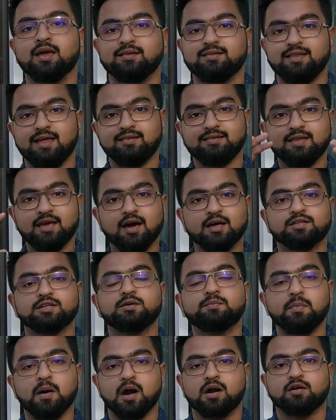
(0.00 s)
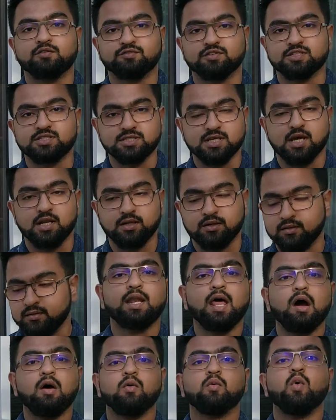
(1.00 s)
than the other part of the sun.
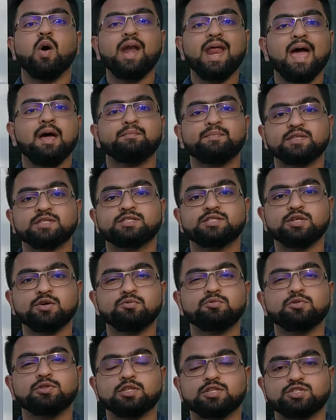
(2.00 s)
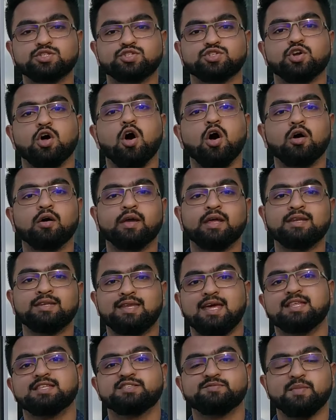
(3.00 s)
Now, what happens due to the strong,
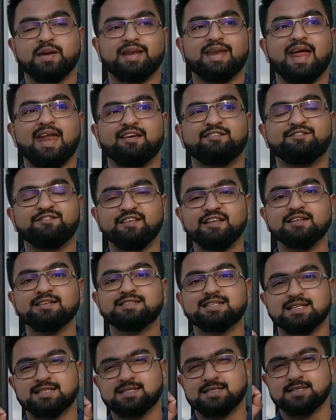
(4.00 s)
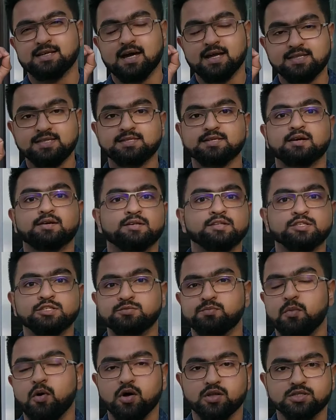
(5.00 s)
intense magnetic fields at certain
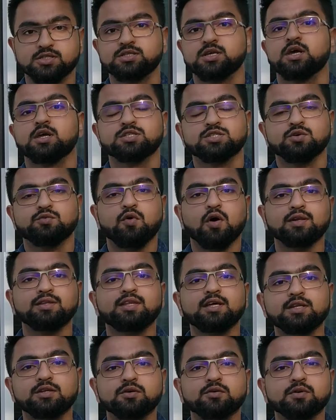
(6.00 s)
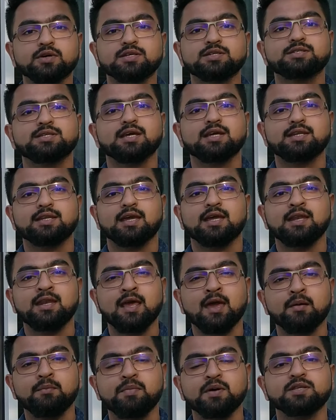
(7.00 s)
spots? So what they do is it
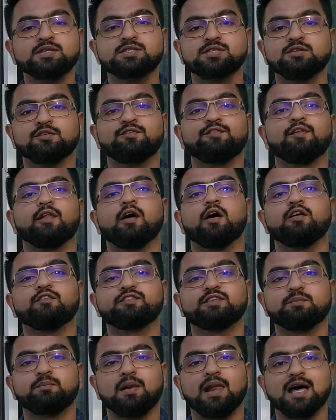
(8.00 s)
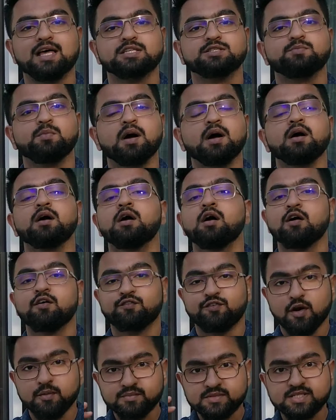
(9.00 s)
inhibits the flow of the plasma
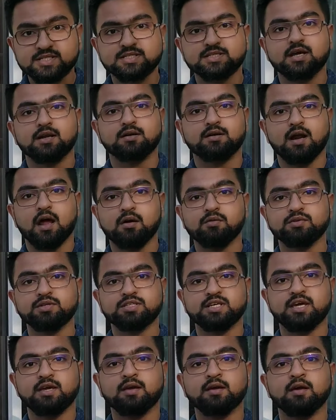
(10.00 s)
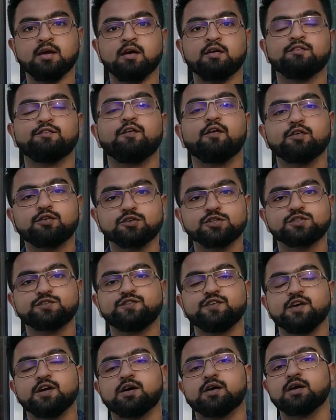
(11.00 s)
from the surrounding
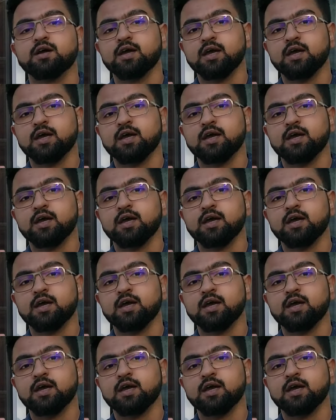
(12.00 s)
photosphere